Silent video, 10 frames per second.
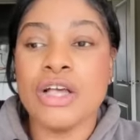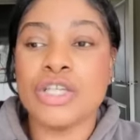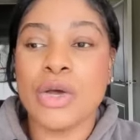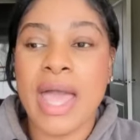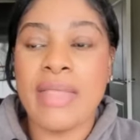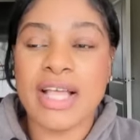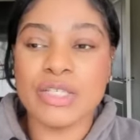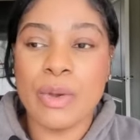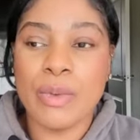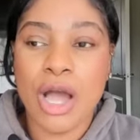So yeah,
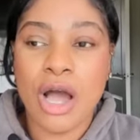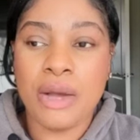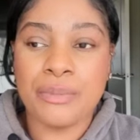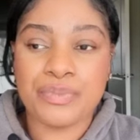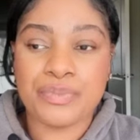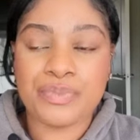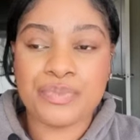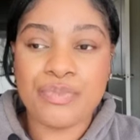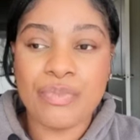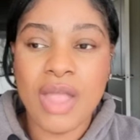that's where we are.
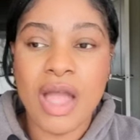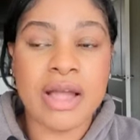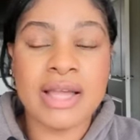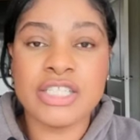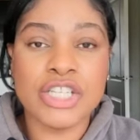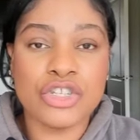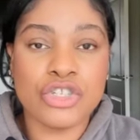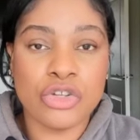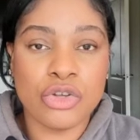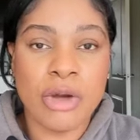I continue
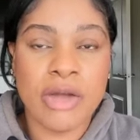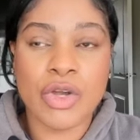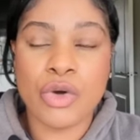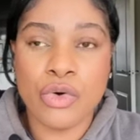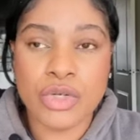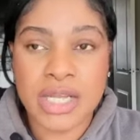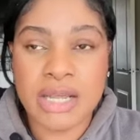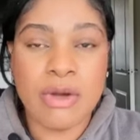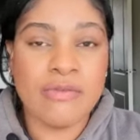to do my recording,